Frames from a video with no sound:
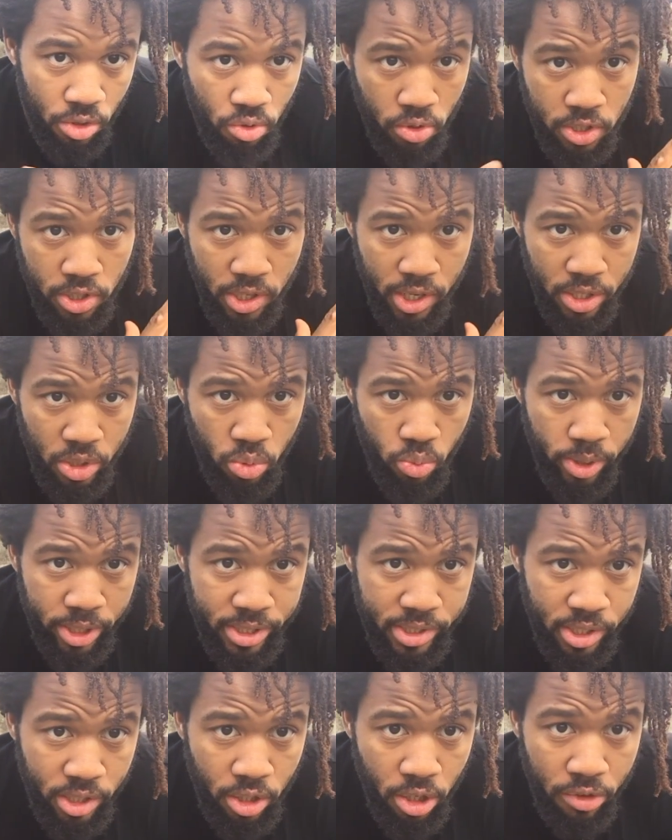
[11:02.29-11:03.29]
your side
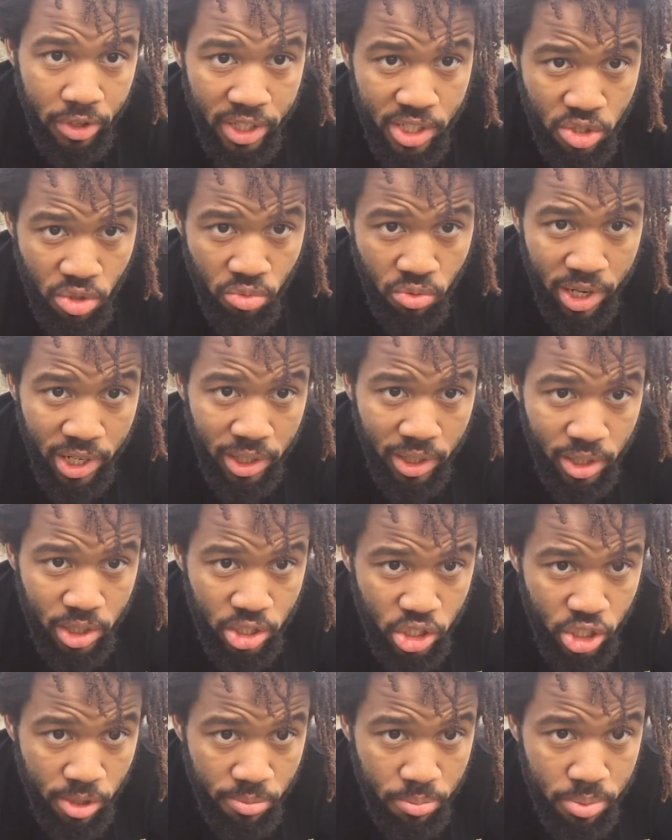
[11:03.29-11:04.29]
swings and going into regular
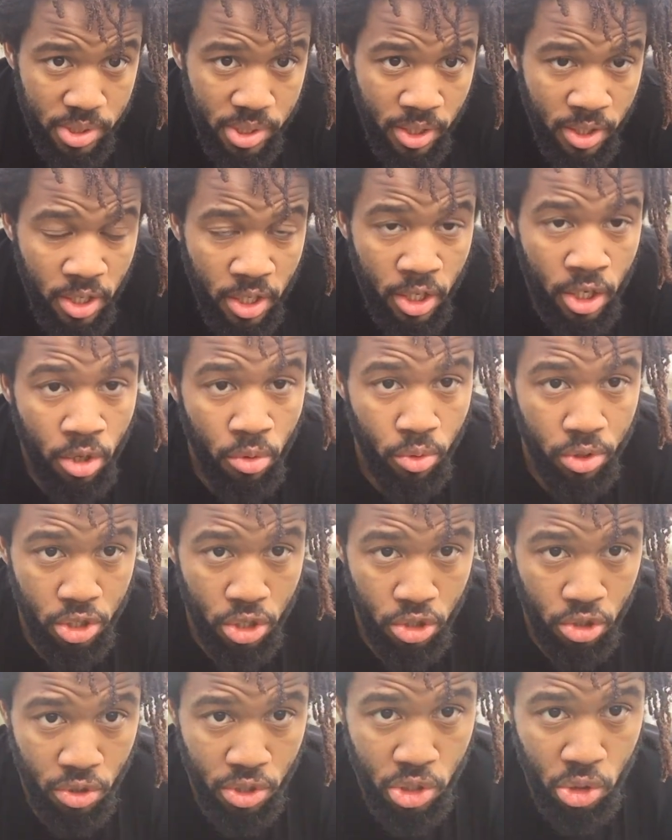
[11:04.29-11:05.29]
jumps what you
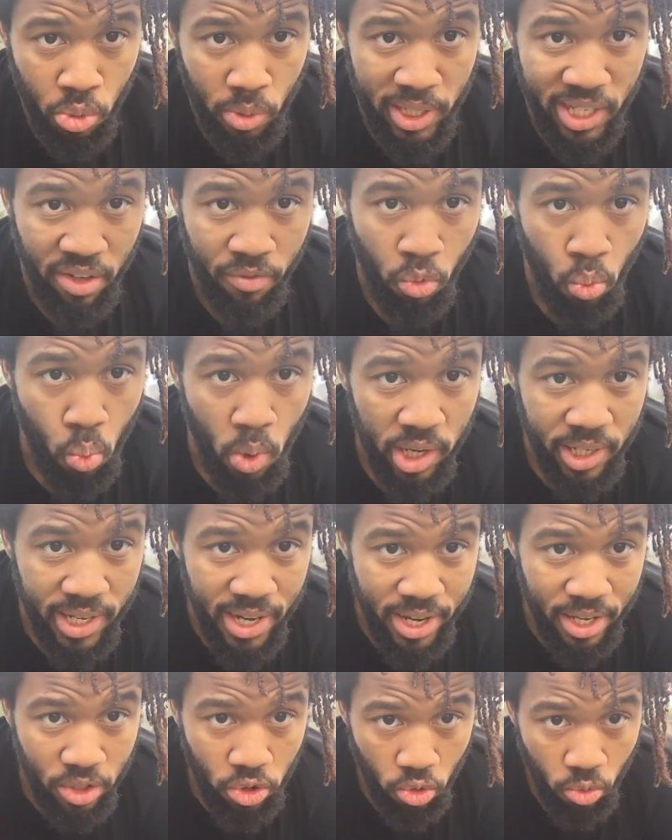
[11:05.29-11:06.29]
do is you leave one
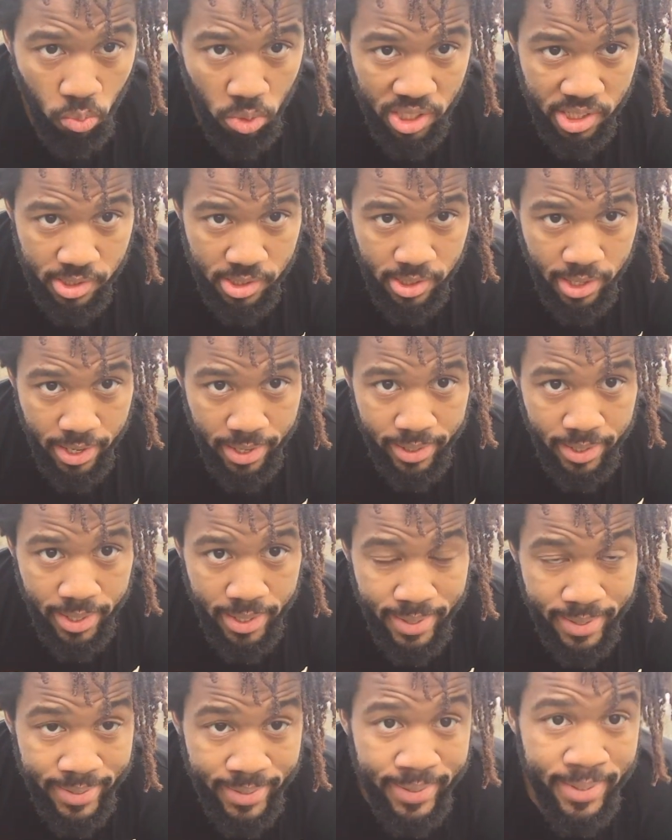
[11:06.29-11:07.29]
hand on one side
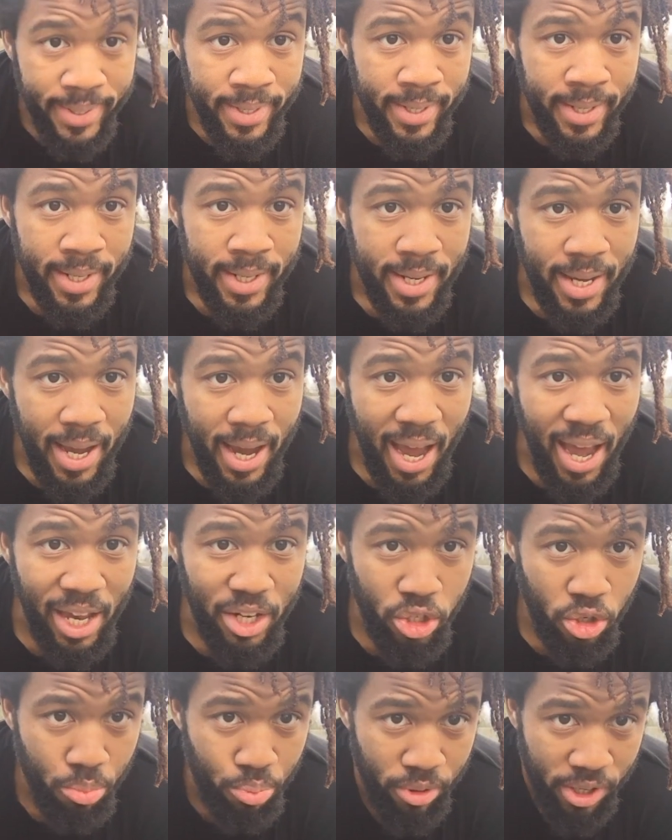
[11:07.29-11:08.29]

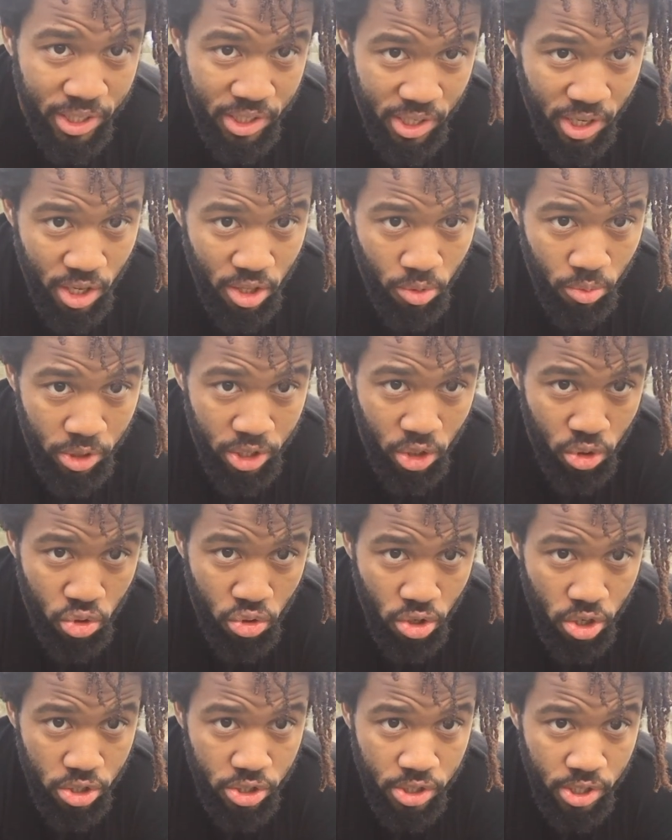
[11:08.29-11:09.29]
and you bring the other one
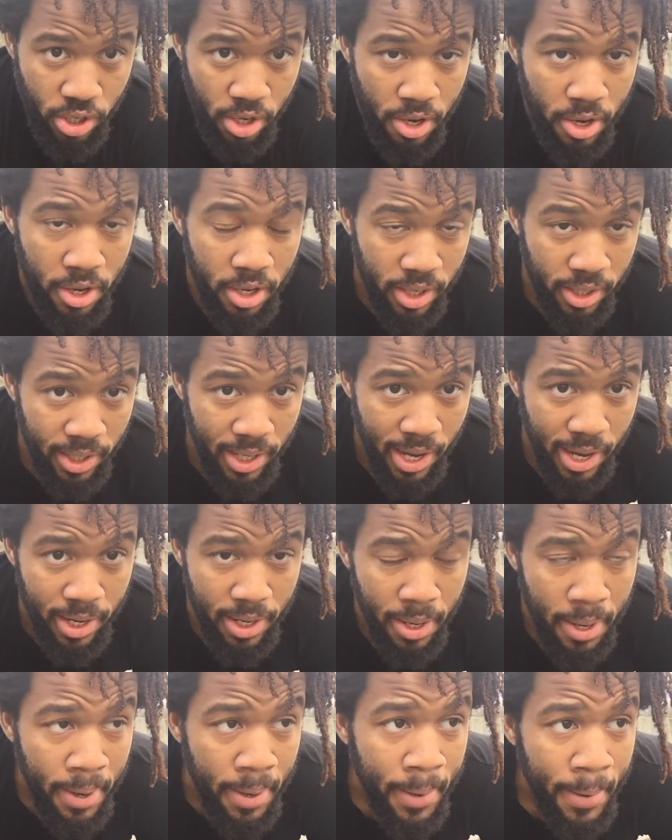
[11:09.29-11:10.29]
across okay
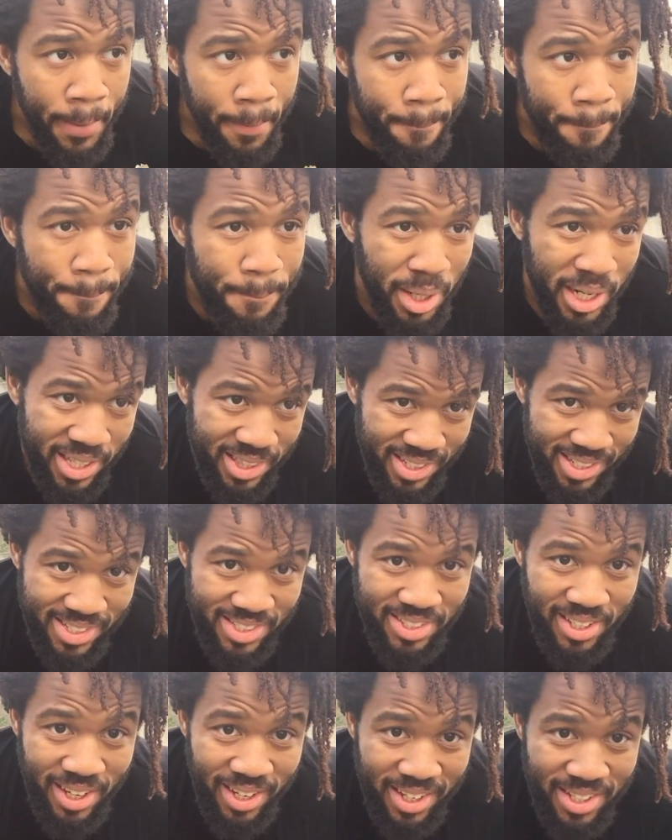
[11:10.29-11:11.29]
but in this
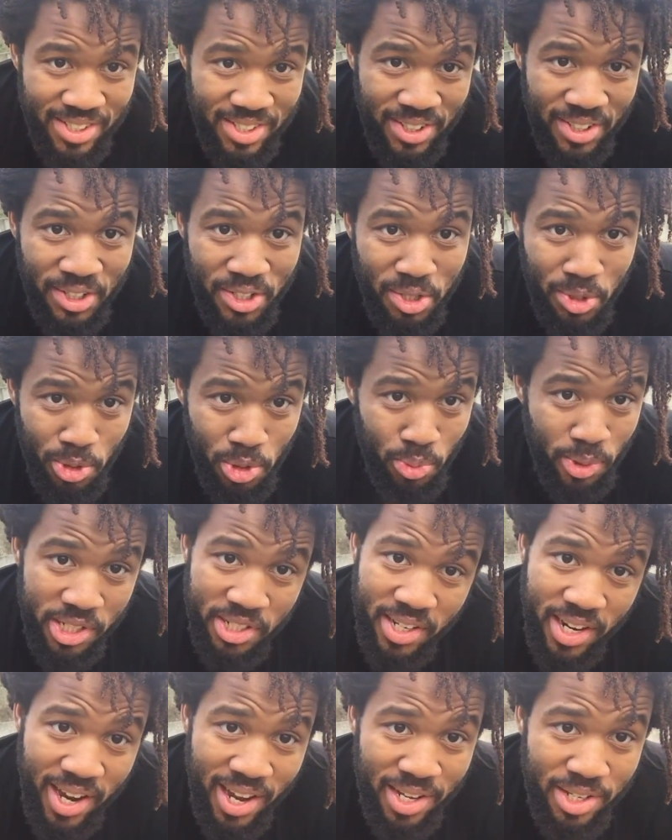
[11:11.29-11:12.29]
case you
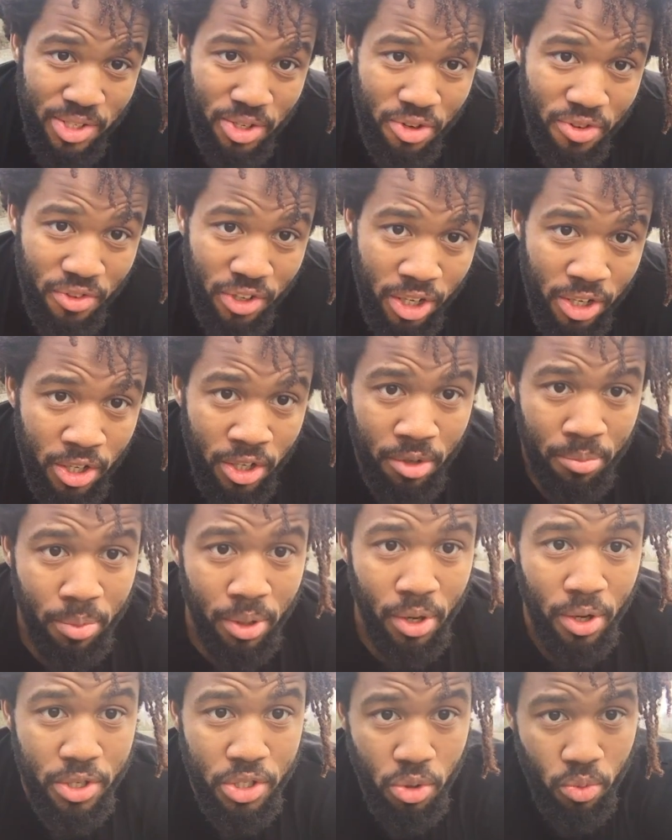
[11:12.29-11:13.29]
switch the hands over
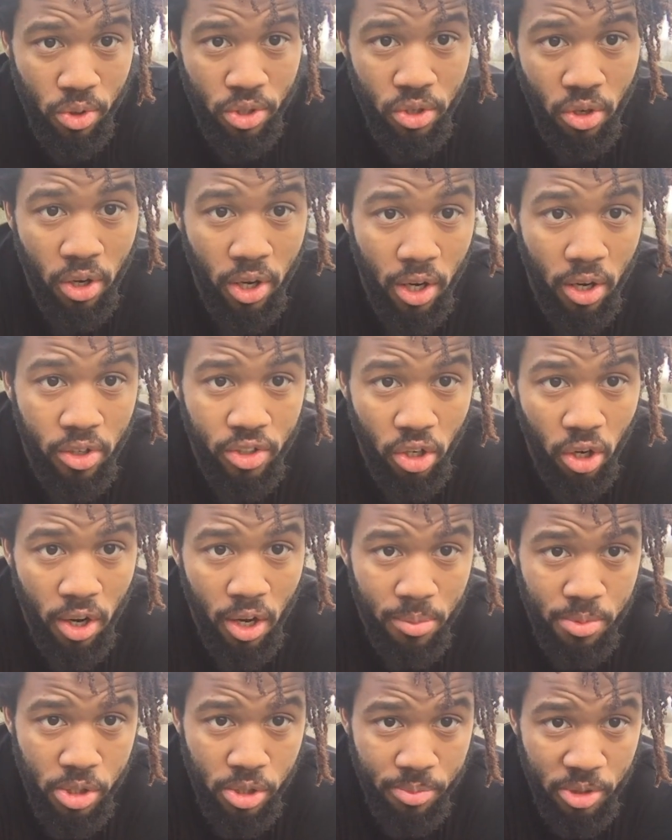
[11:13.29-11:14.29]
because you want your, your
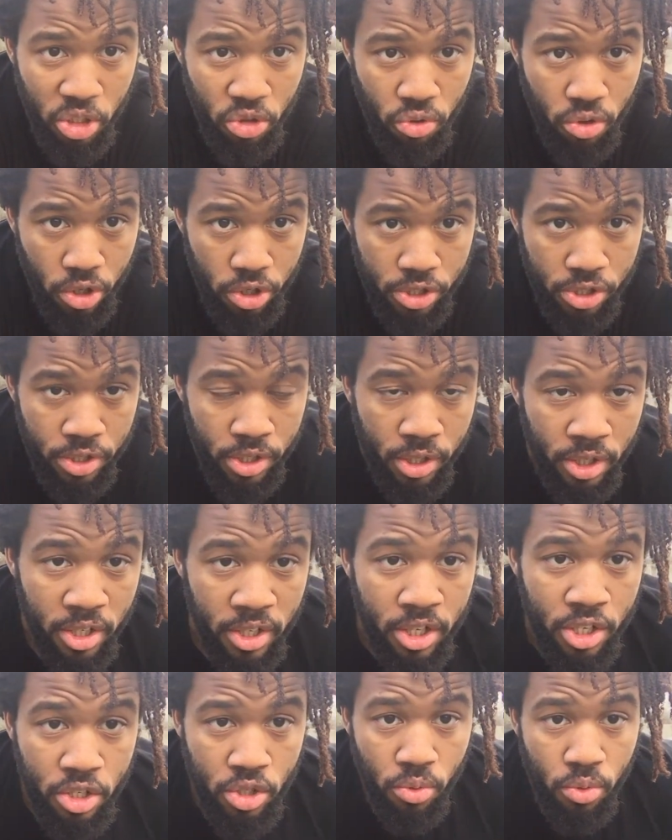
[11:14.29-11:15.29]
arms to be crossed
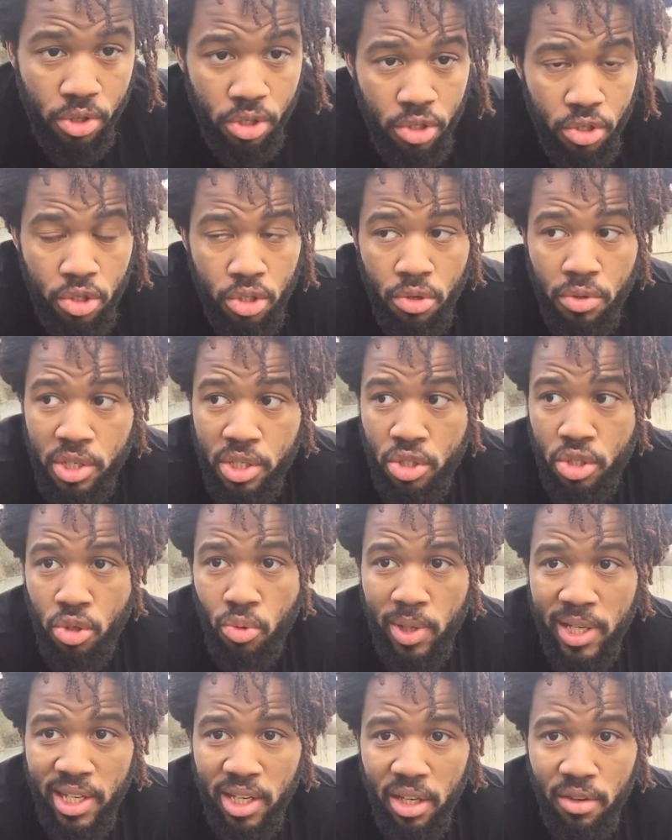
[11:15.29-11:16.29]
so what you do is
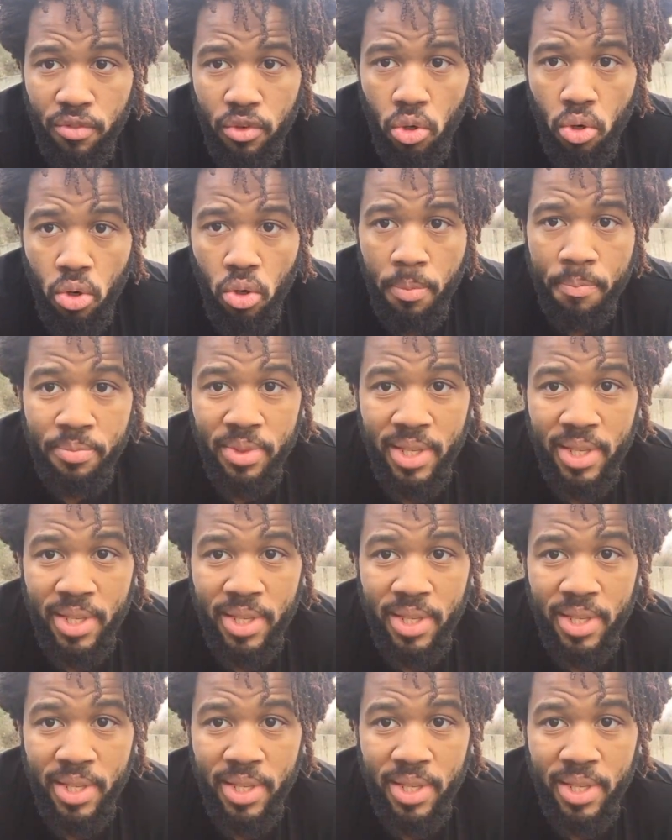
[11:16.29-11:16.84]
you leave your